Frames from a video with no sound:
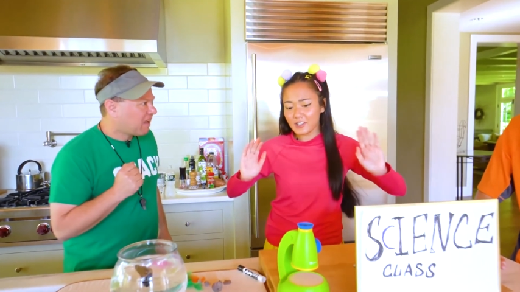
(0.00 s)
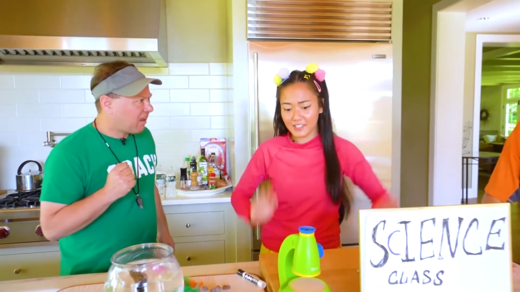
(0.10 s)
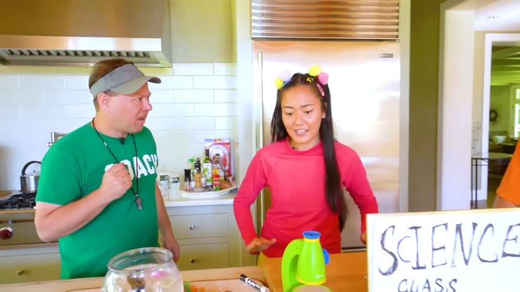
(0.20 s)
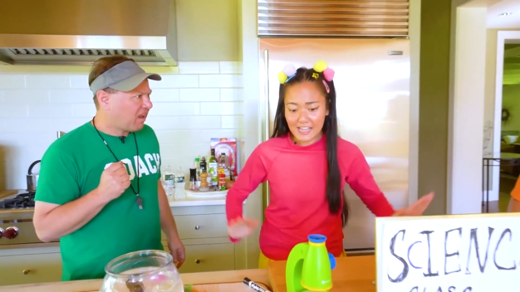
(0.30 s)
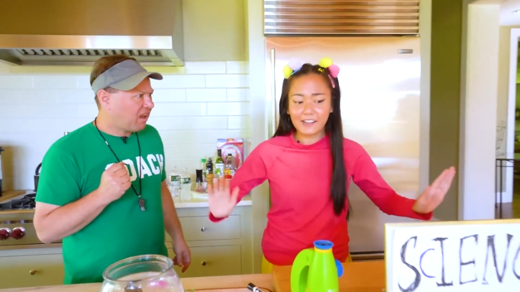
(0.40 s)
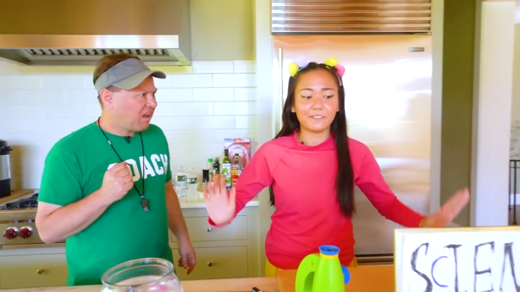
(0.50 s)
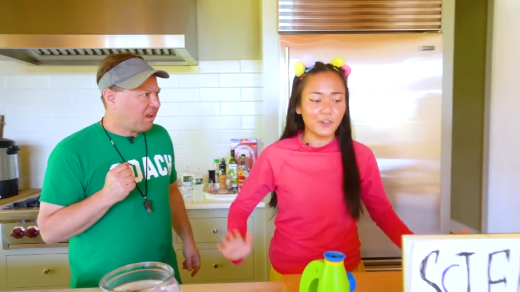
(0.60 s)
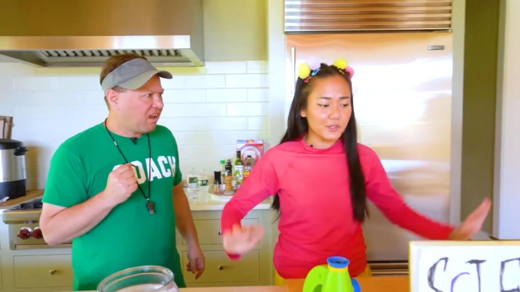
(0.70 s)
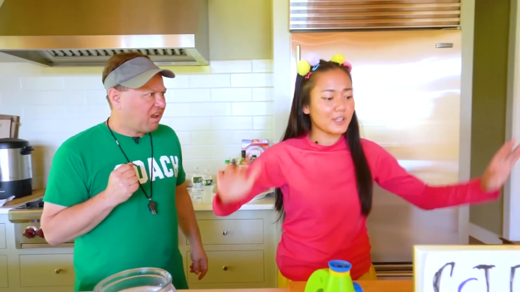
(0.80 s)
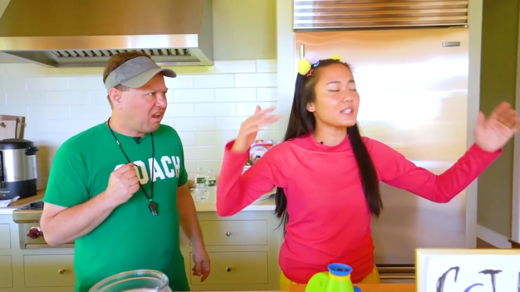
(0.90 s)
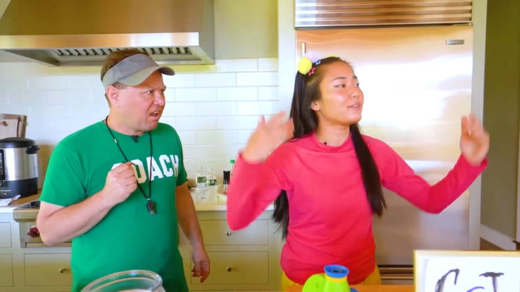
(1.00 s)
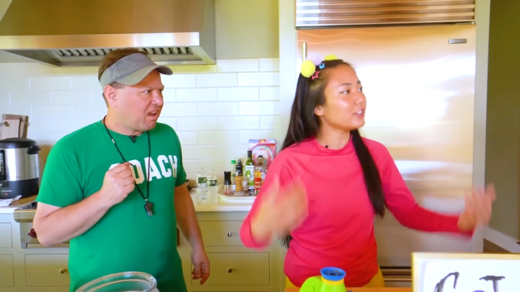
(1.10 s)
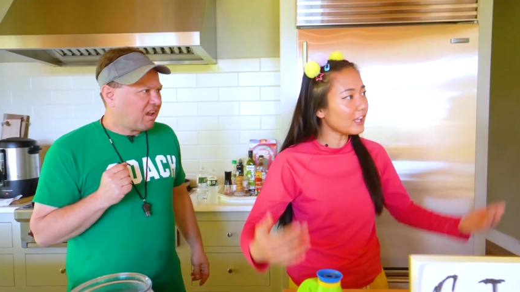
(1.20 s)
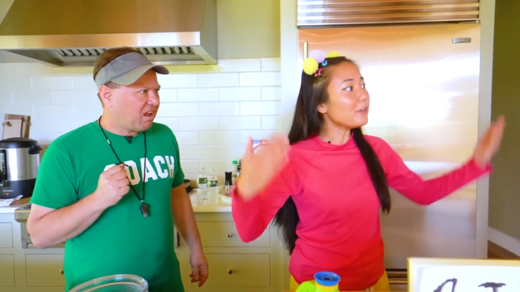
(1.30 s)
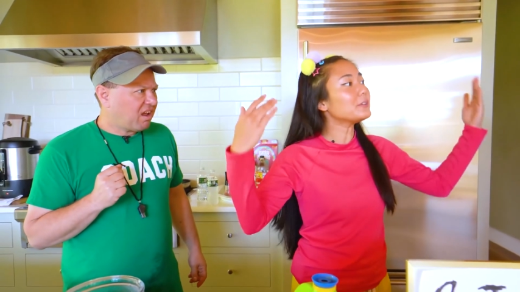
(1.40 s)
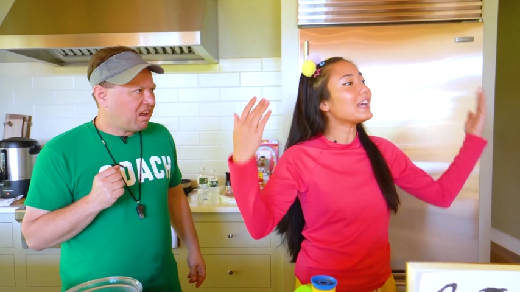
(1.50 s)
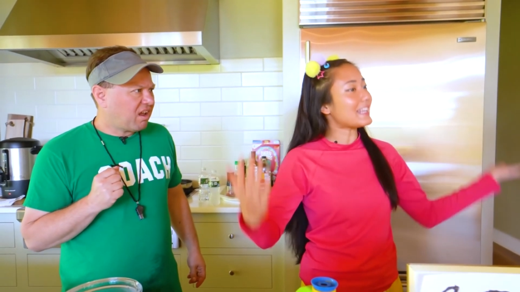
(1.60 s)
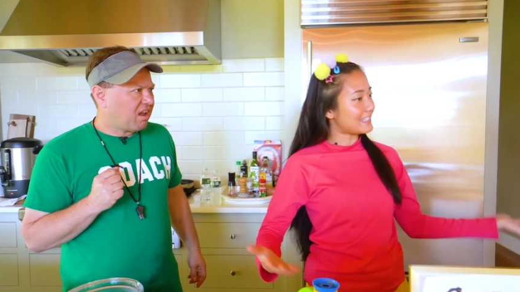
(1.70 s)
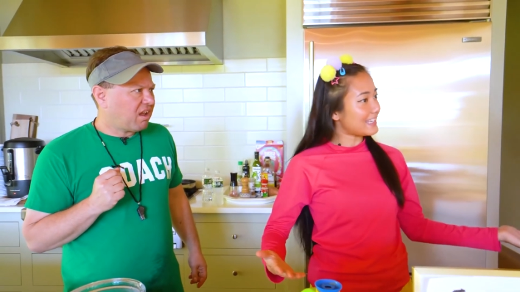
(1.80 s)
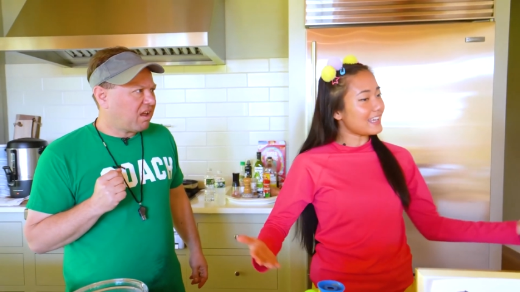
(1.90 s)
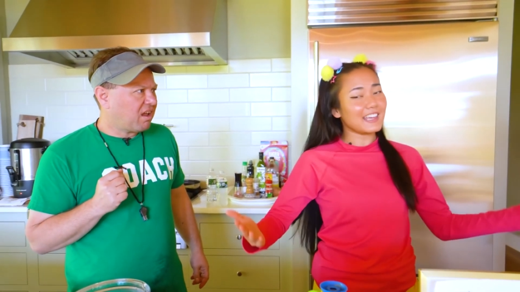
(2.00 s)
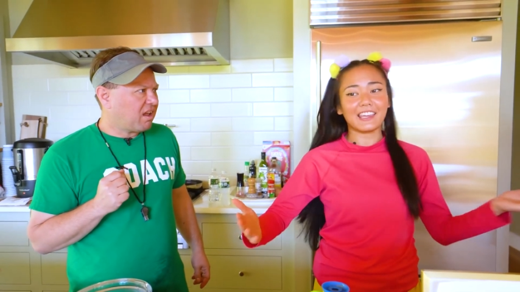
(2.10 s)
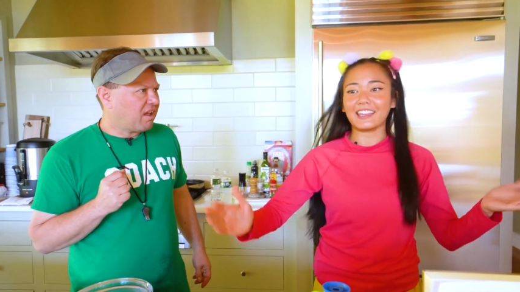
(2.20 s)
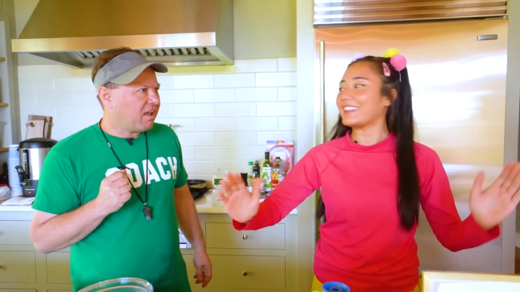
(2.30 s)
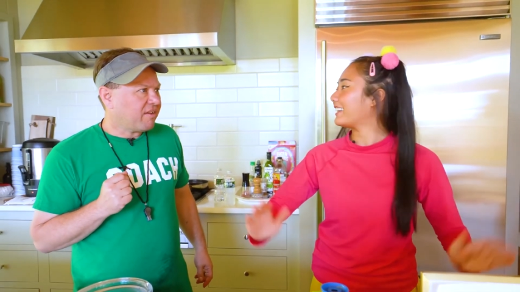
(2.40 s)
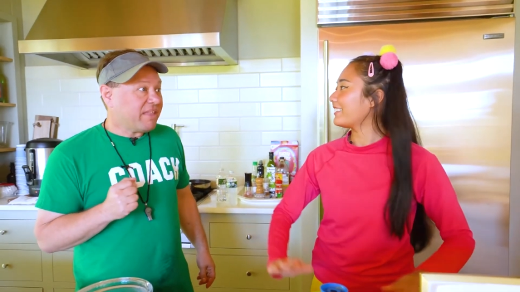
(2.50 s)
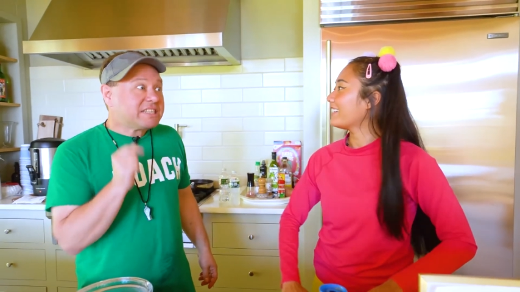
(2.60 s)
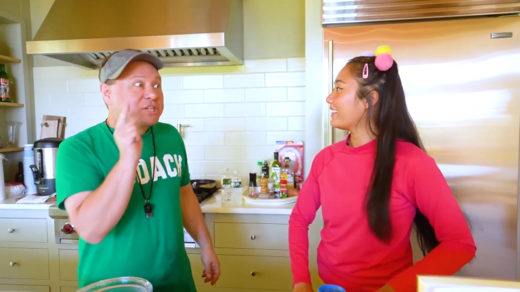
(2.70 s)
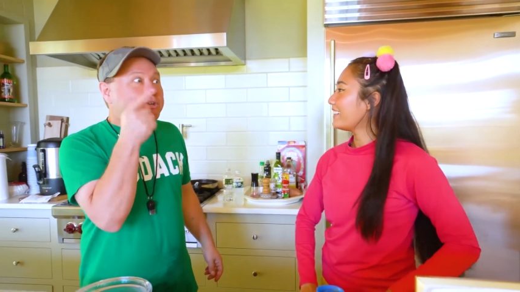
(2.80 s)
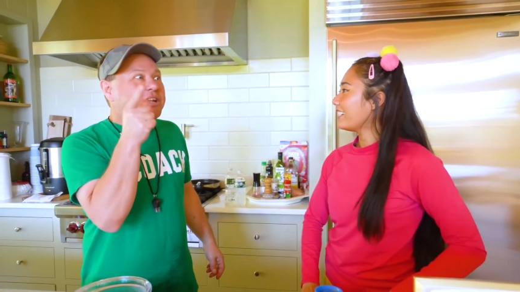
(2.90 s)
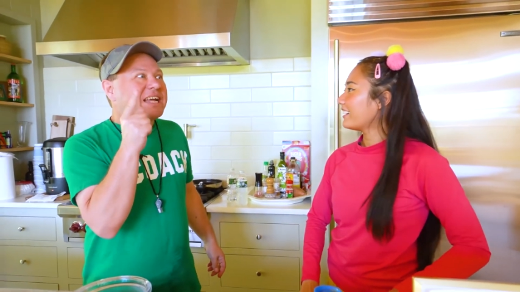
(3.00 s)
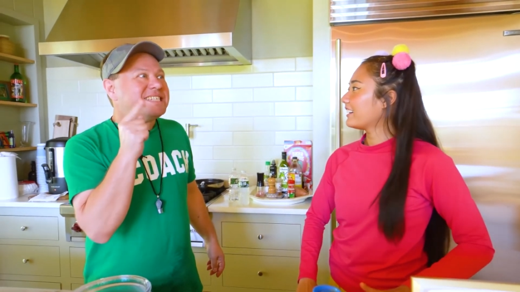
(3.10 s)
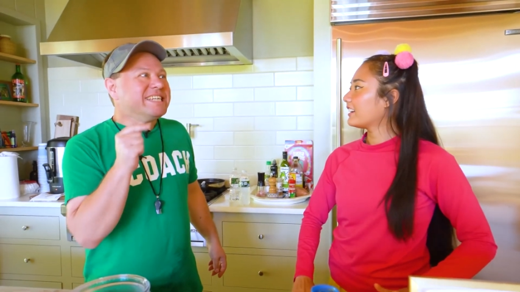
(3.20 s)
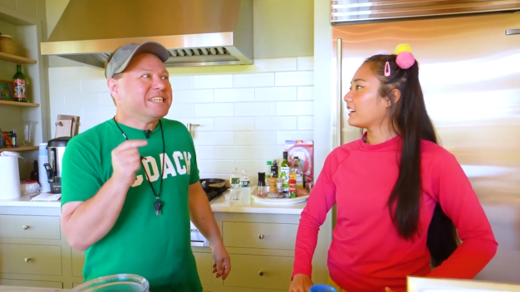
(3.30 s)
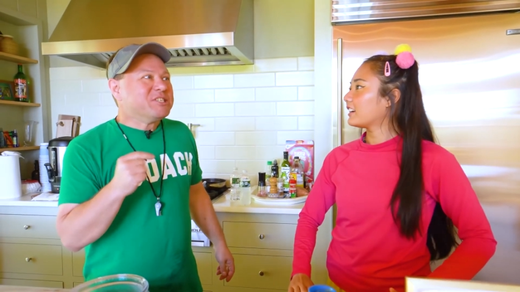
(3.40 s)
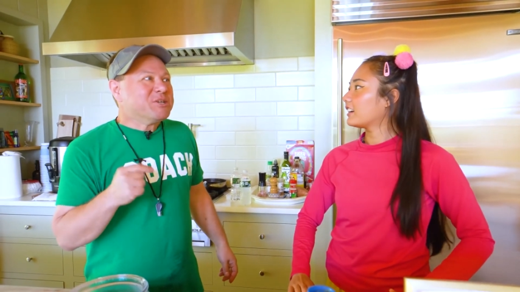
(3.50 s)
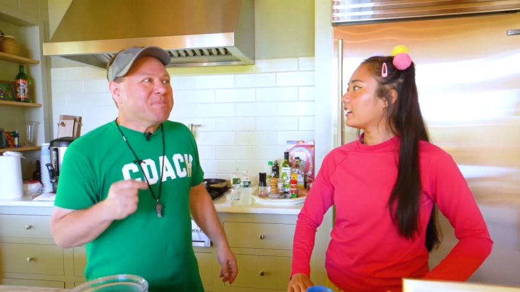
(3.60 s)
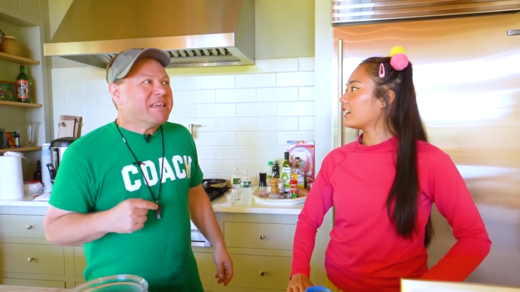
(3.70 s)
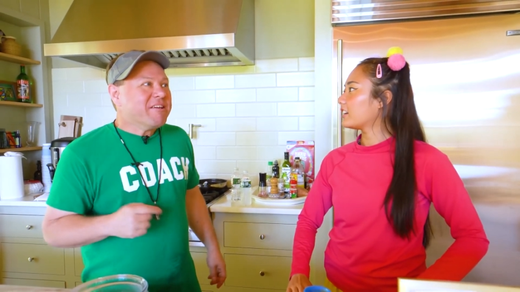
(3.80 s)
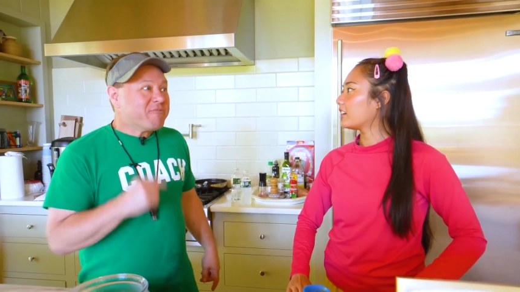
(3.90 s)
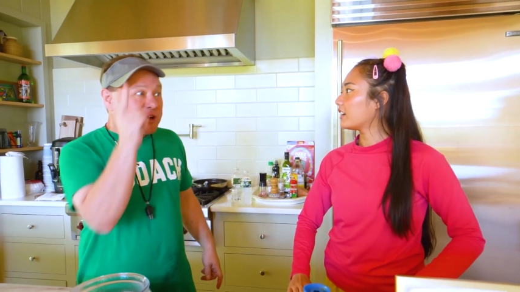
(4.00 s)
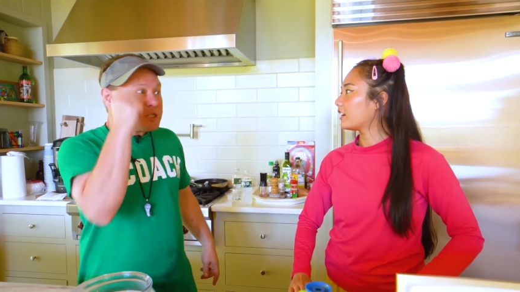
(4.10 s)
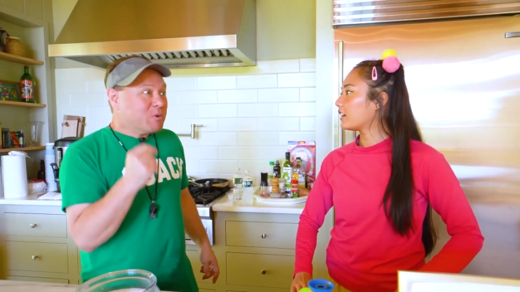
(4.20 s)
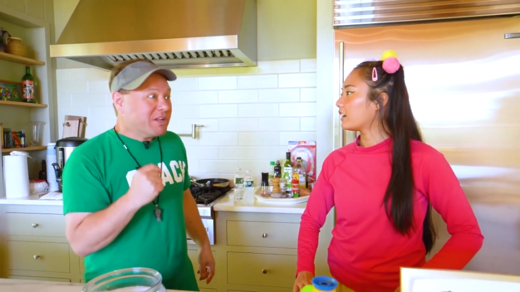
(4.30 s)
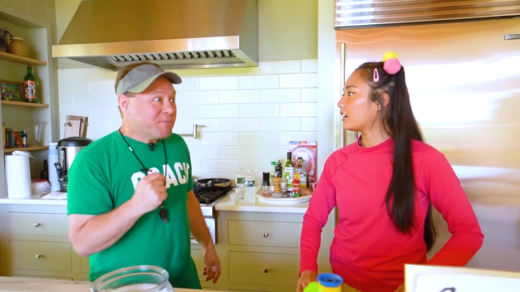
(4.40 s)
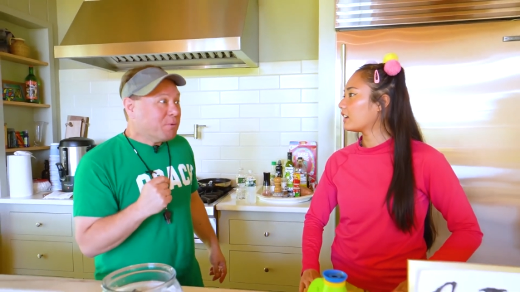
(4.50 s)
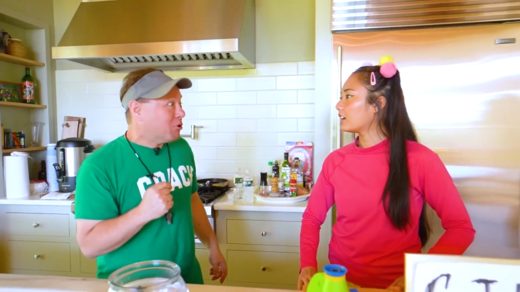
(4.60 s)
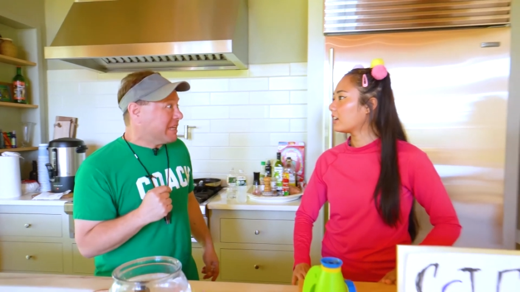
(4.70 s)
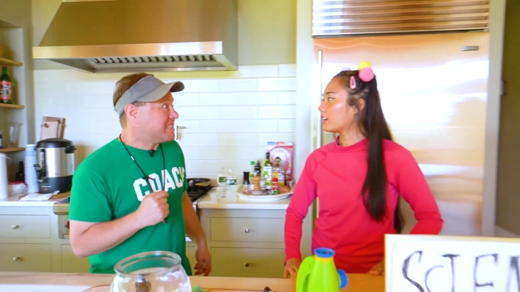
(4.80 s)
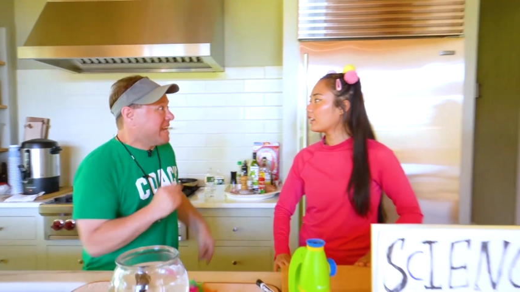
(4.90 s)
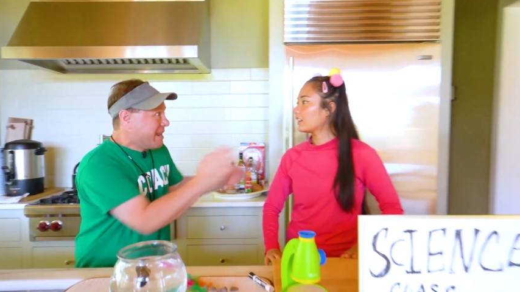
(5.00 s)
Speaker 1: our sink versus float lesson.
Speaker 2: That's a good idea, Jimmy. First one in the pool gets an